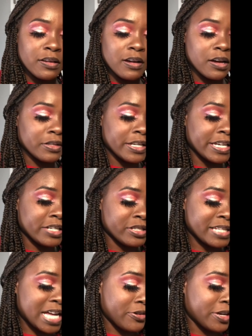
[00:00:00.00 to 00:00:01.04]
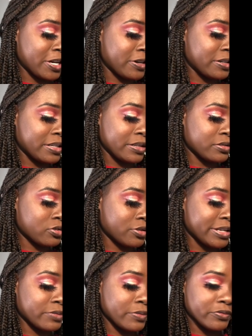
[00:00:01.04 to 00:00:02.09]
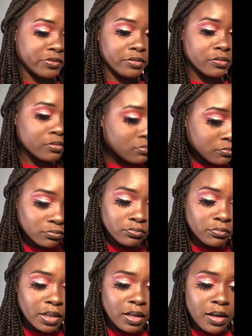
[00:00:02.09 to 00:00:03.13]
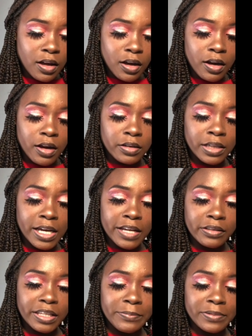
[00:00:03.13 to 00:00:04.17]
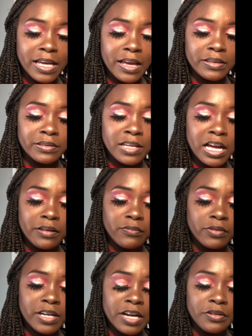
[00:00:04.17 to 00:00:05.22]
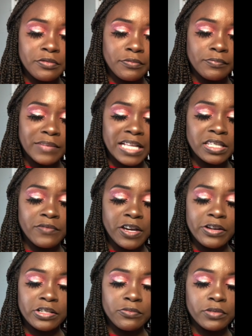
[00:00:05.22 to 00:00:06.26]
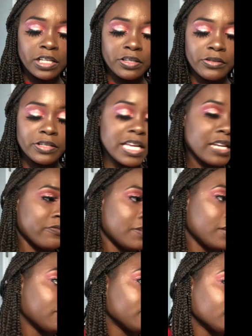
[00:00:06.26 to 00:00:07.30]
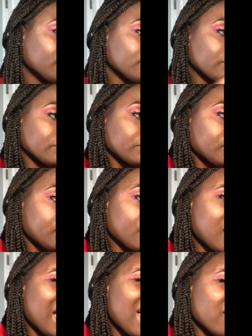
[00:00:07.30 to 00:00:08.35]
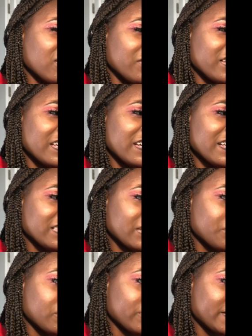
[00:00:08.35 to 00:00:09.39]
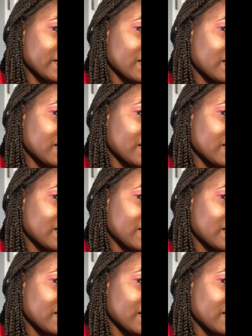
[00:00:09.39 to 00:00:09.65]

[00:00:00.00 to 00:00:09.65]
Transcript: caught dead just out here in these streets with just unlined lips. That is not what I do. That's very 2013 of me. I don't know when I got so boring.